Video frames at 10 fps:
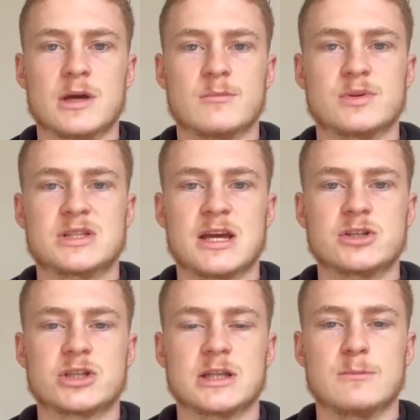and
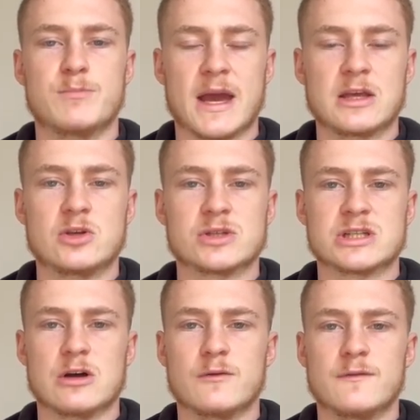potentially bank
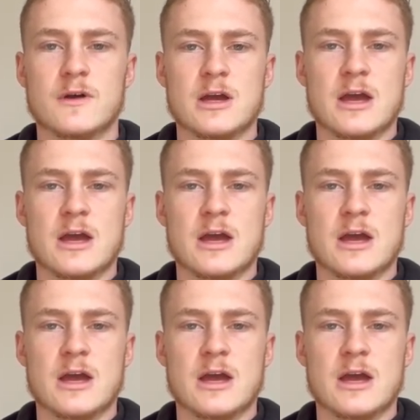yourself